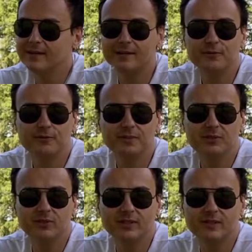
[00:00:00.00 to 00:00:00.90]
and you'll be
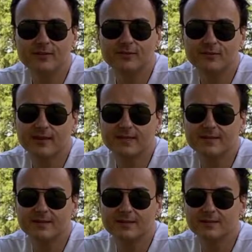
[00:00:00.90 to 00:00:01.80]
looking at your
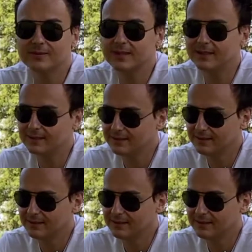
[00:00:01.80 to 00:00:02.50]
friends, and you're like,